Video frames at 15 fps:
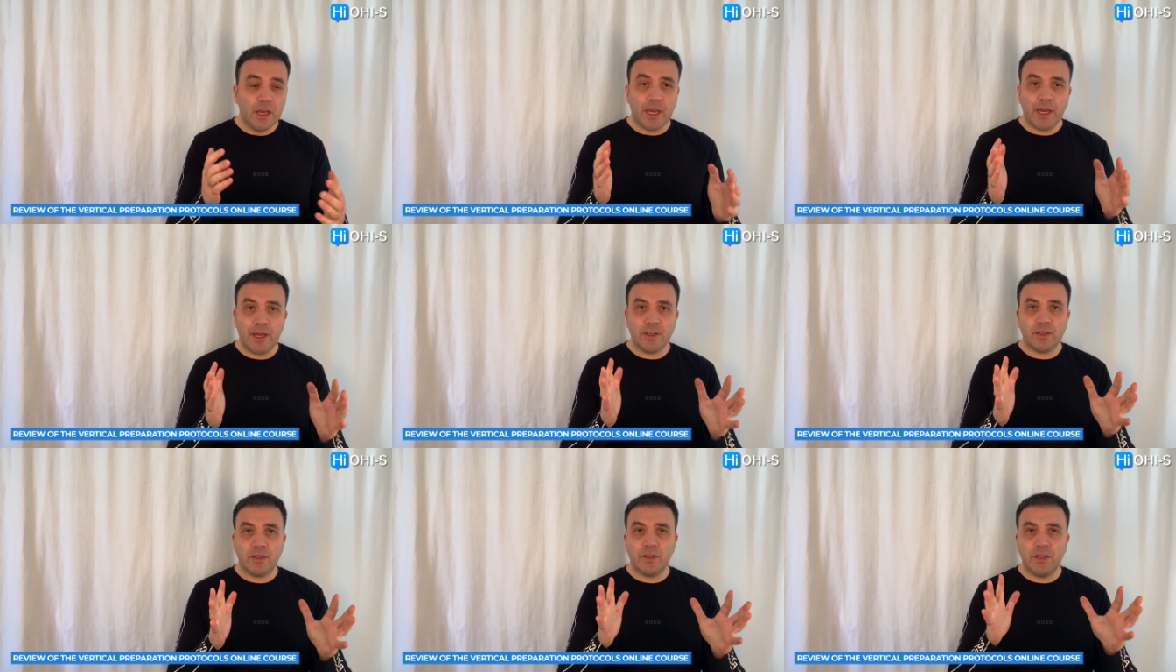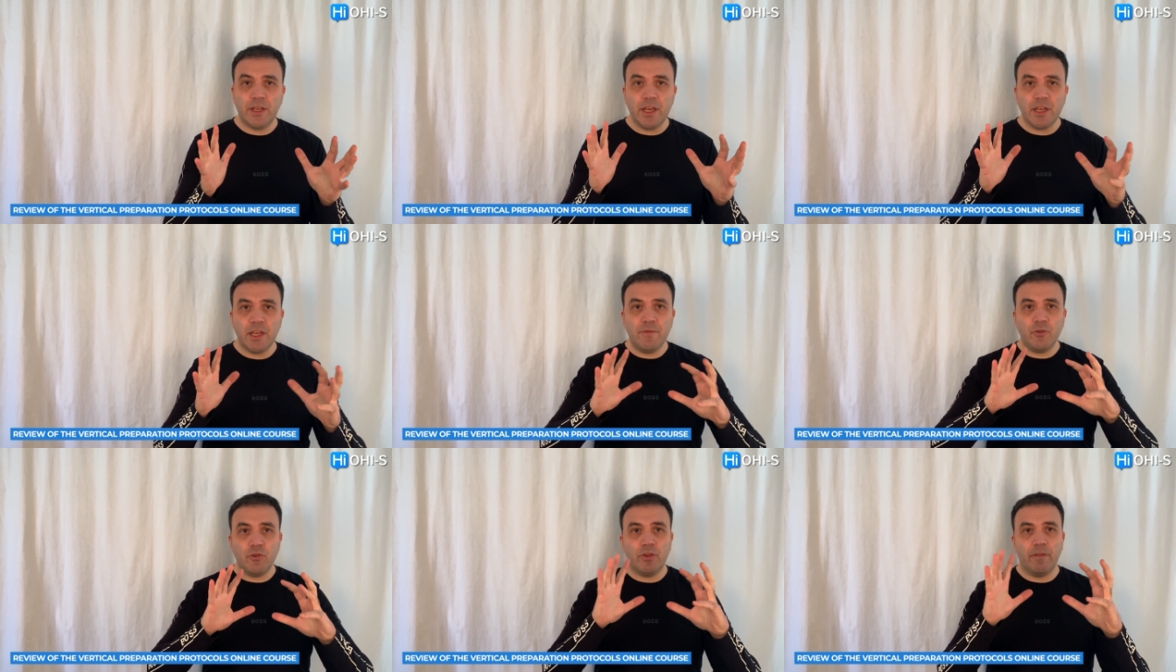And they
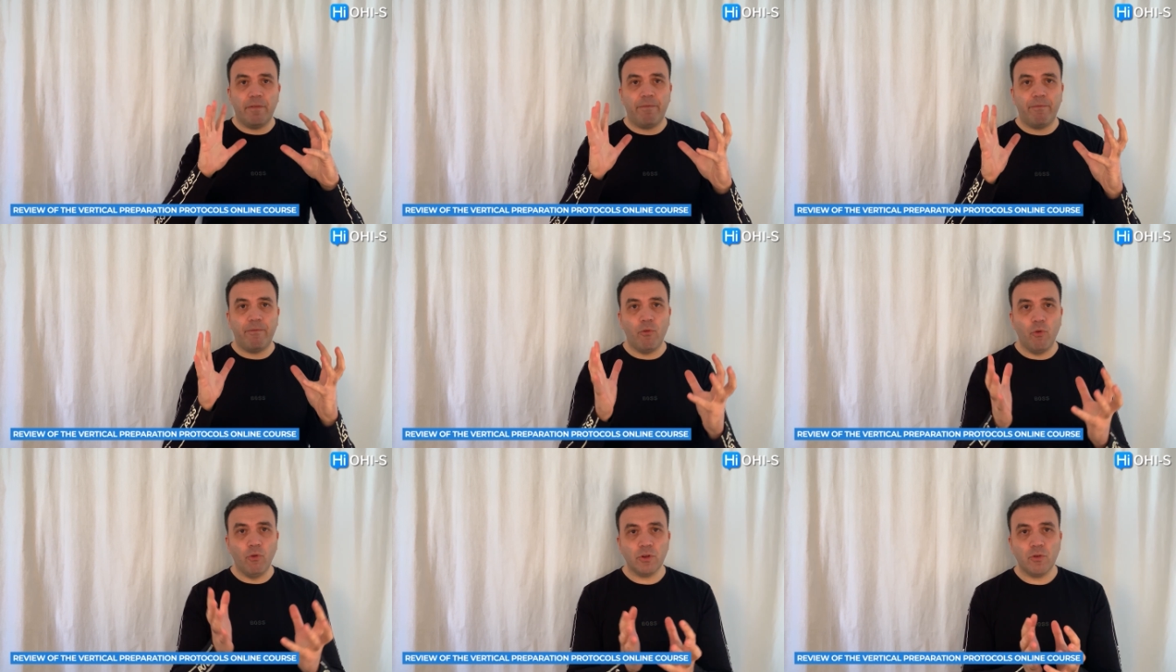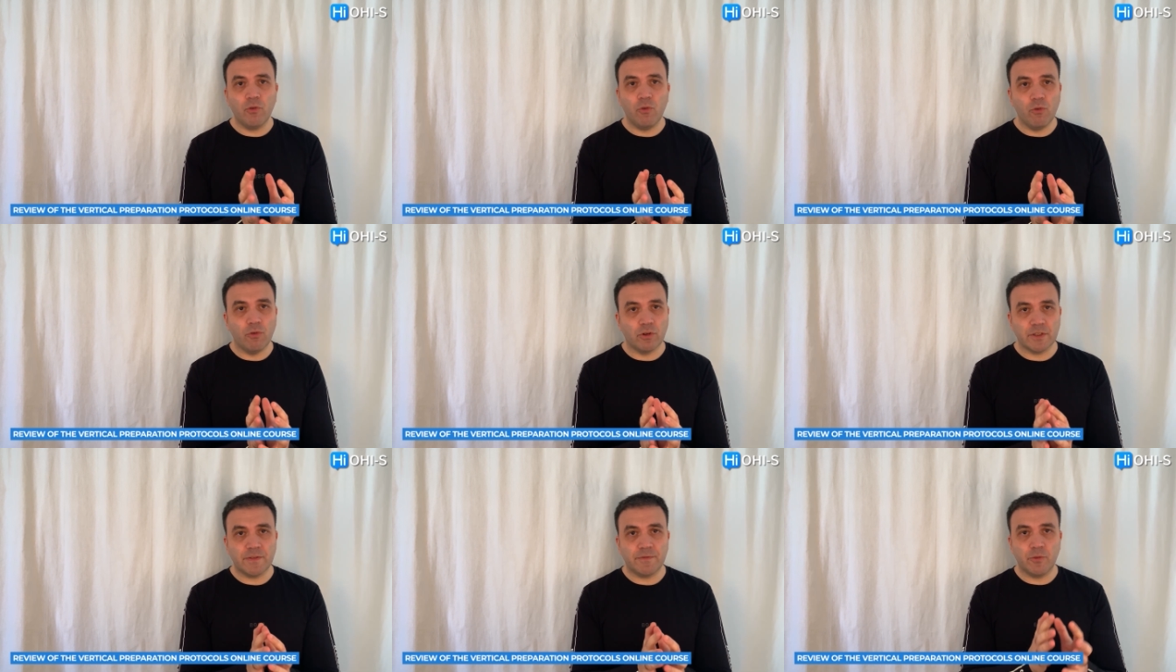give you the full
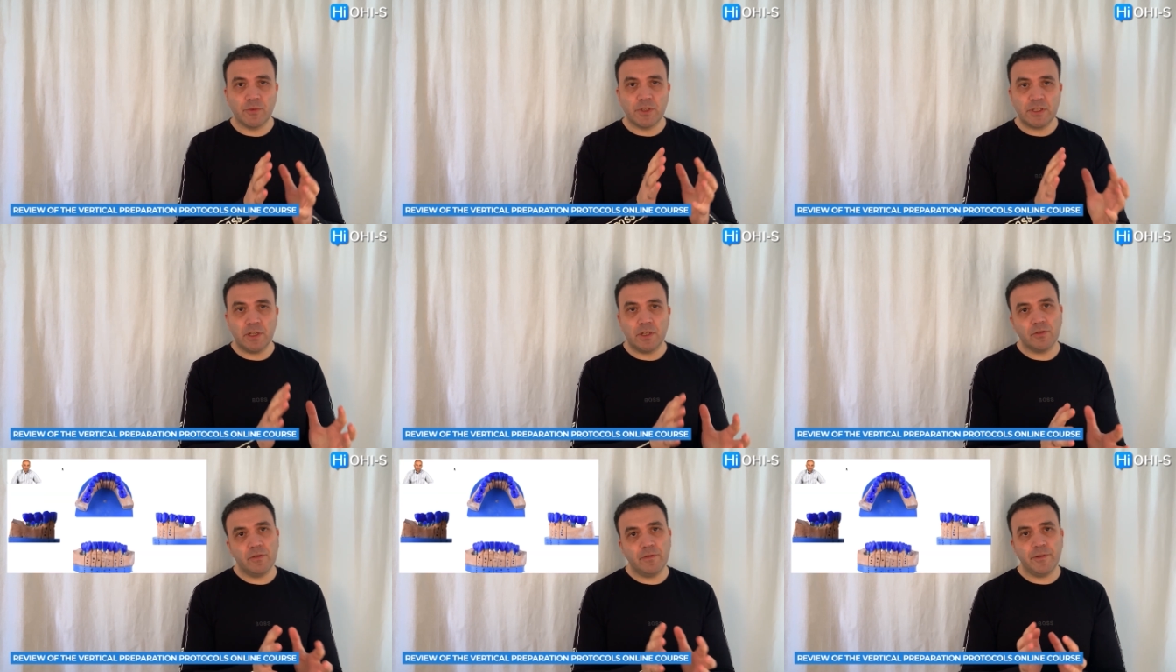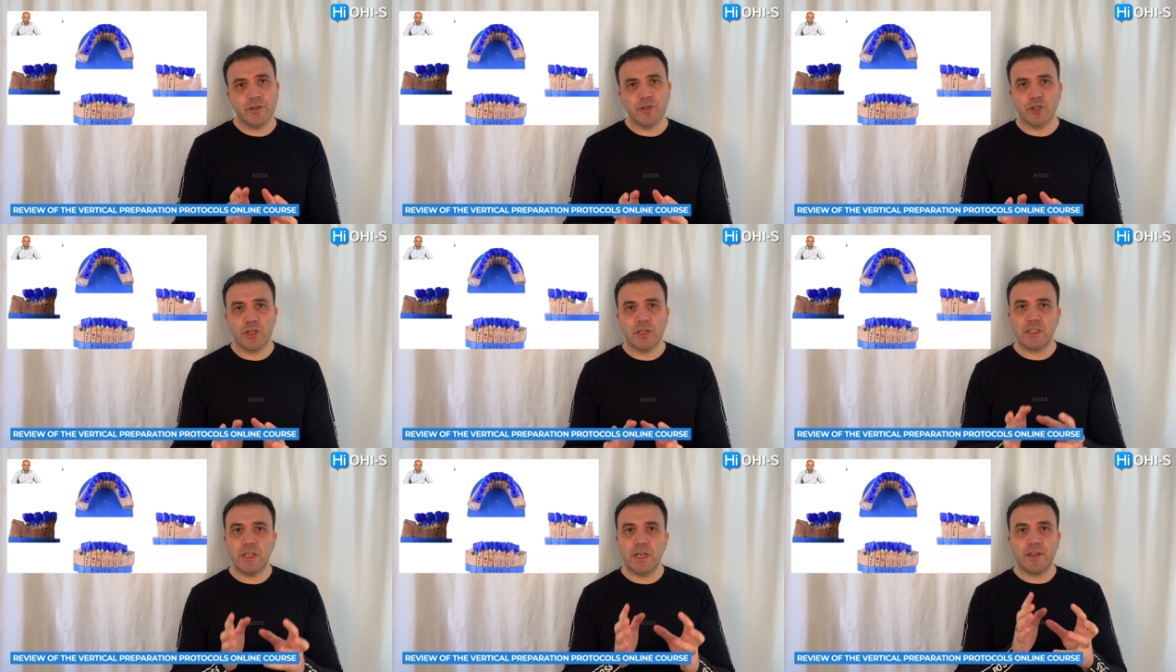course from start to finish.
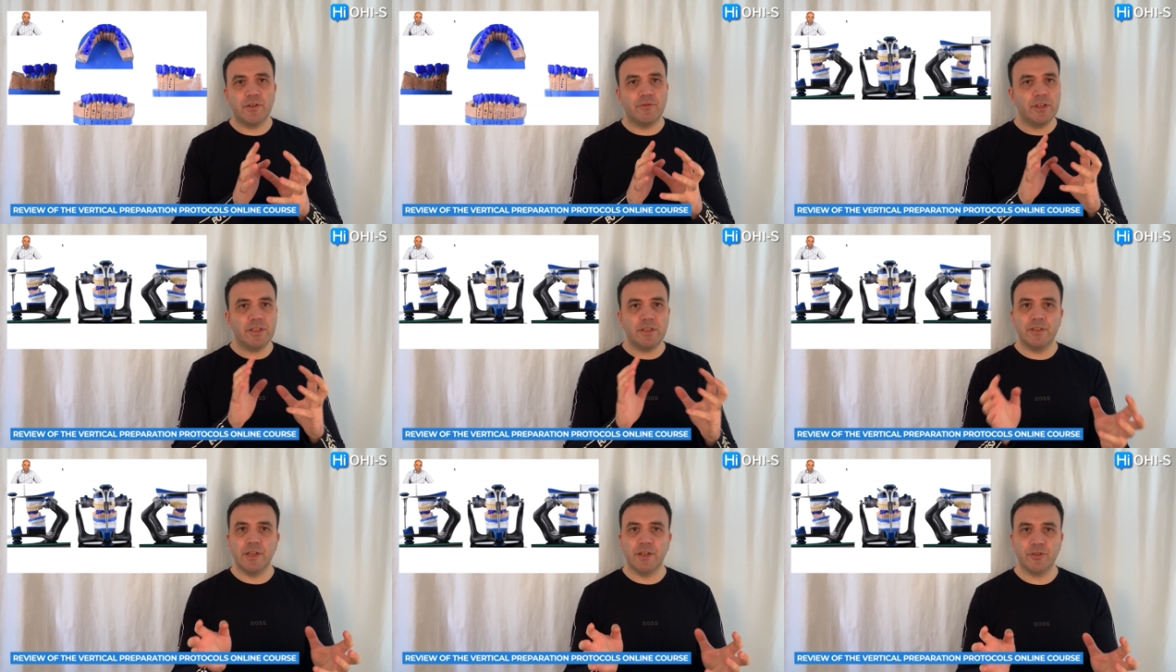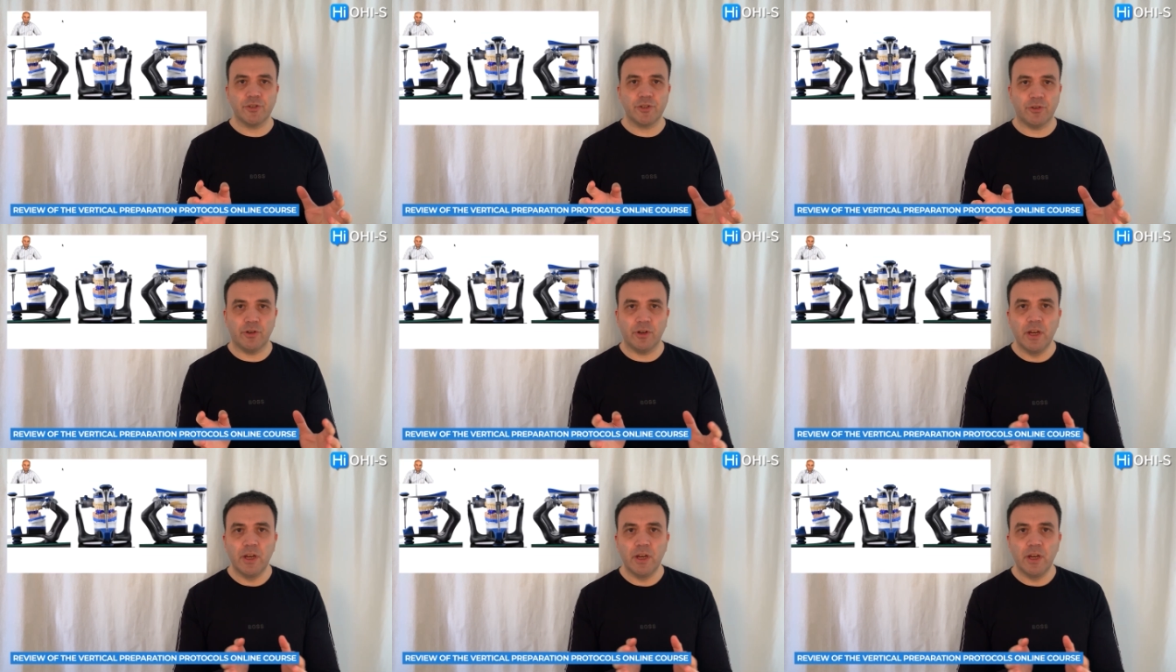It's like a residential.